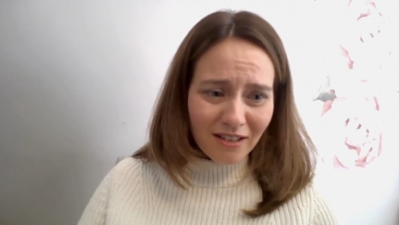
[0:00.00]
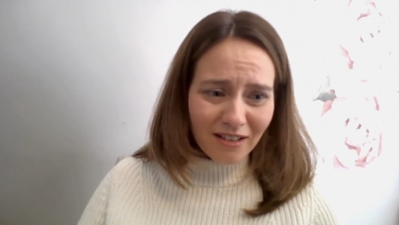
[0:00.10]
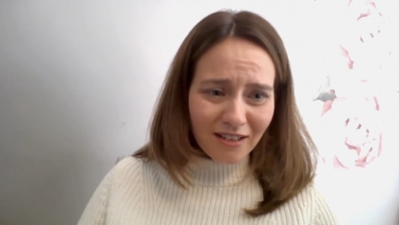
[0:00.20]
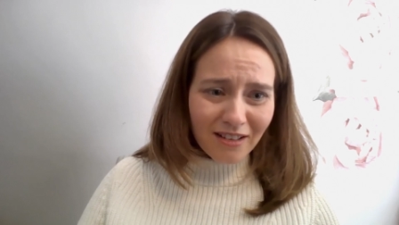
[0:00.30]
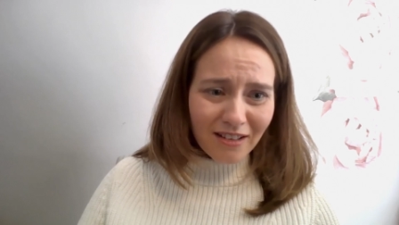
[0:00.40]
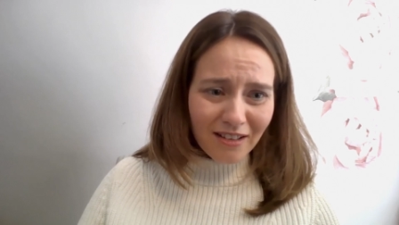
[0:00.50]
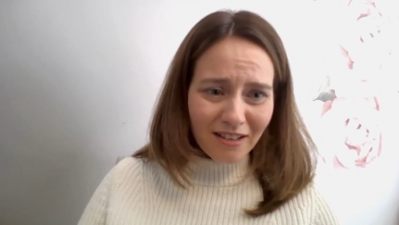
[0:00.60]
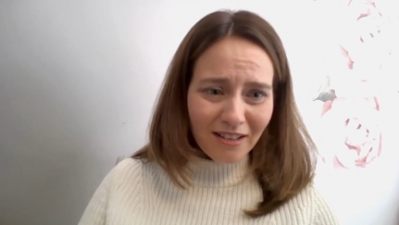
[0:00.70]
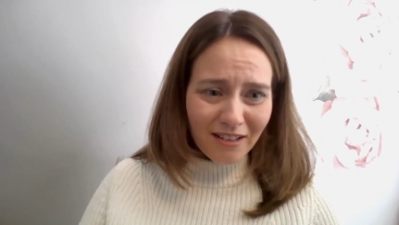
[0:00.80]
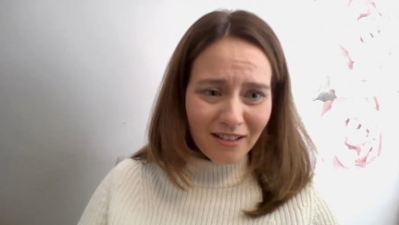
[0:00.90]
Okay,
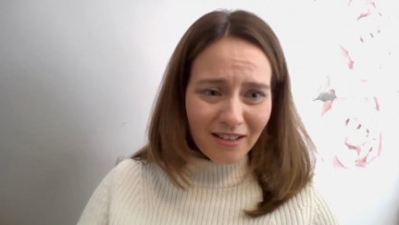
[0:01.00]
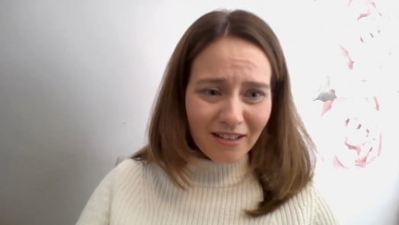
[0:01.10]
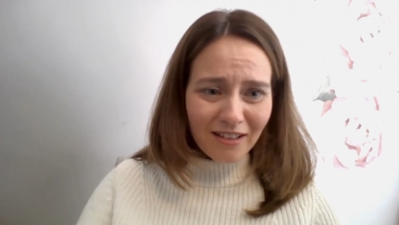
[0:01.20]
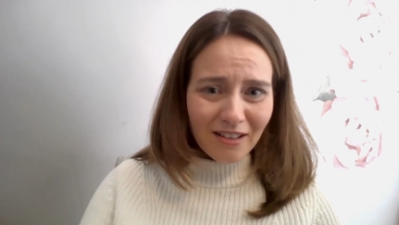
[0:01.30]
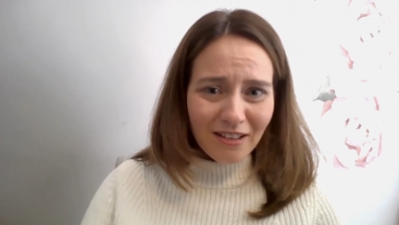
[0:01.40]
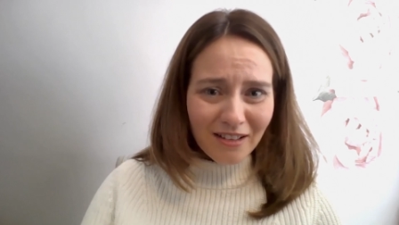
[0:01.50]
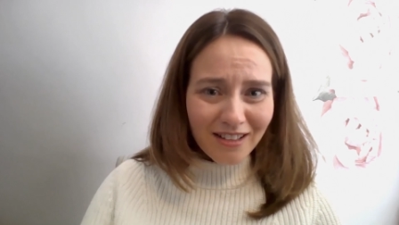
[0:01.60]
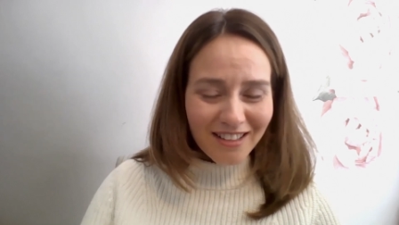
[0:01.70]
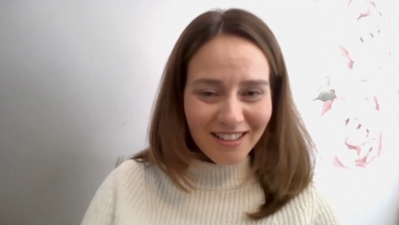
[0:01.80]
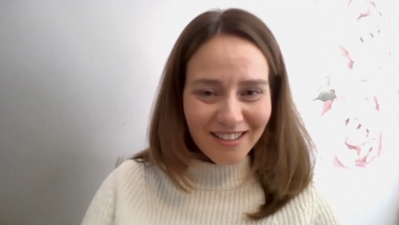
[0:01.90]
so and
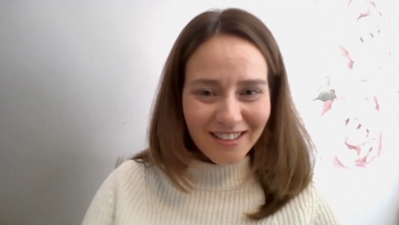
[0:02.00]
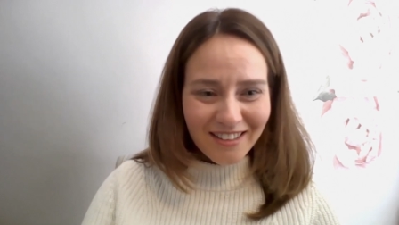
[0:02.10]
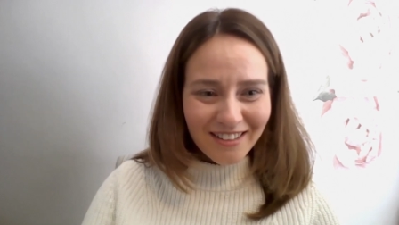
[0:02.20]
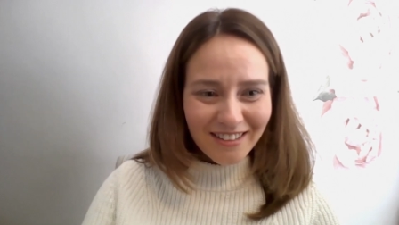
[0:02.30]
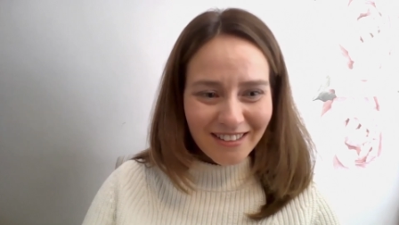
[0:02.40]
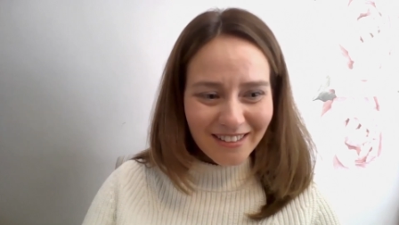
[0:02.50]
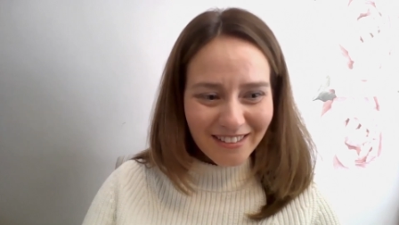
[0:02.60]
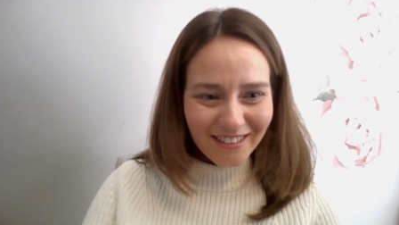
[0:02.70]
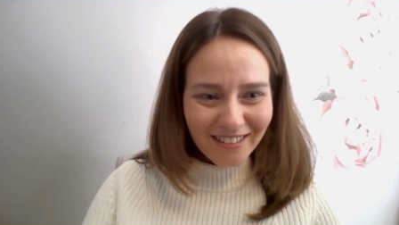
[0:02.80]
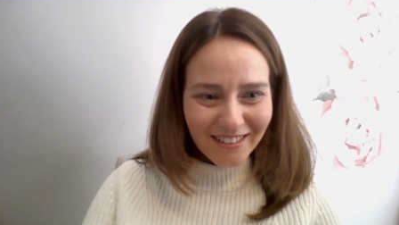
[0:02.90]
here's the thing: I didn't play
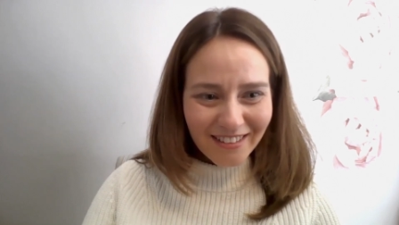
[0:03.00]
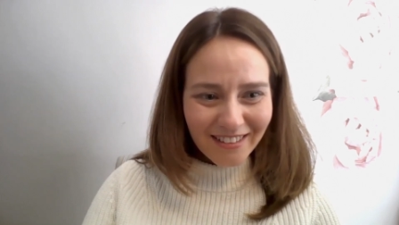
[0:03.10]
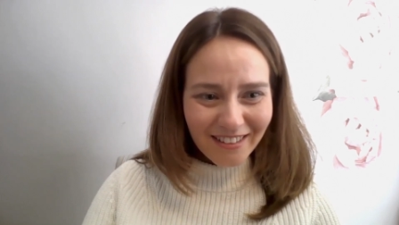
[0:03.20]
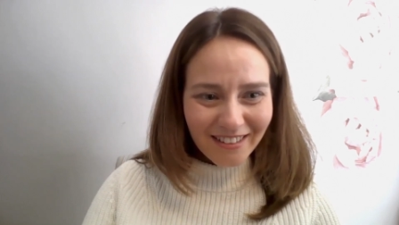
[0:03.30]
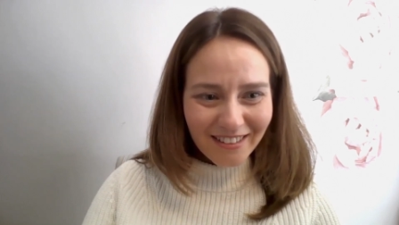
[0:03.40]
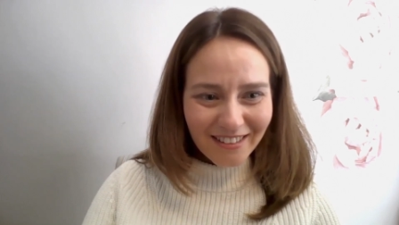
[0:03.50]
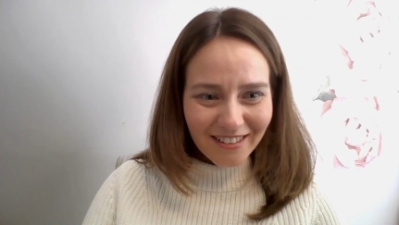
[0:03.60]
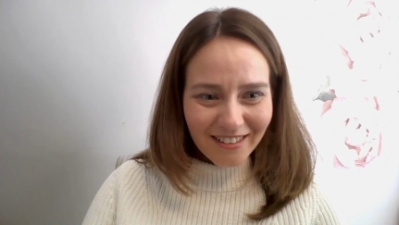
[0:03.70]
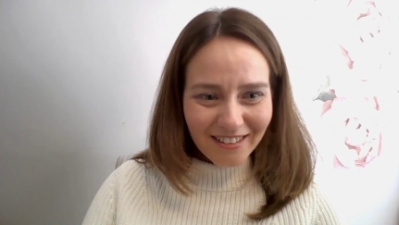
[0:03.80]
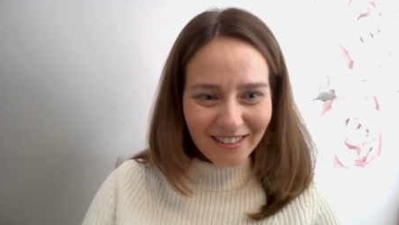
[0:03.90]
soccer
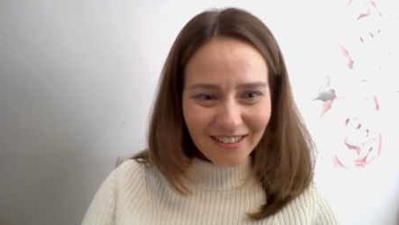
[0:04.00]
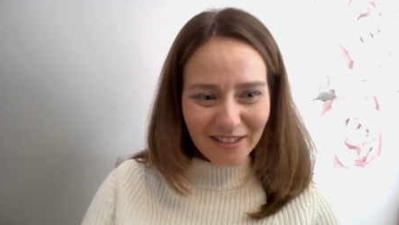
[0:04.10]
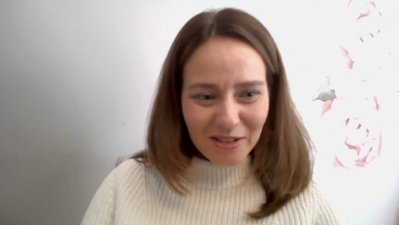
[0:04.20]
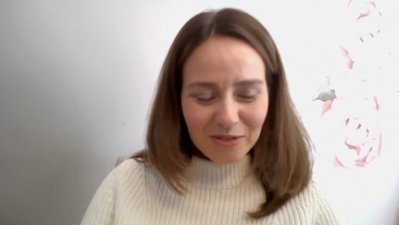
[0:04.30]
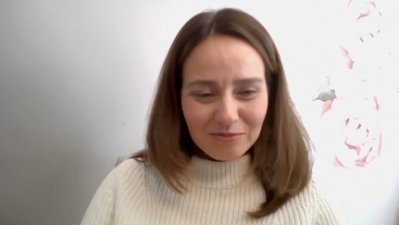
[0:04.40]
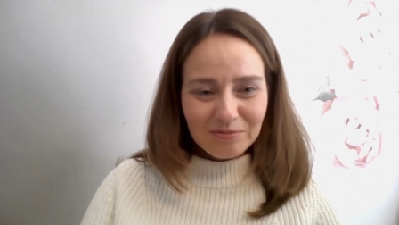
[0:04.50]
growing up,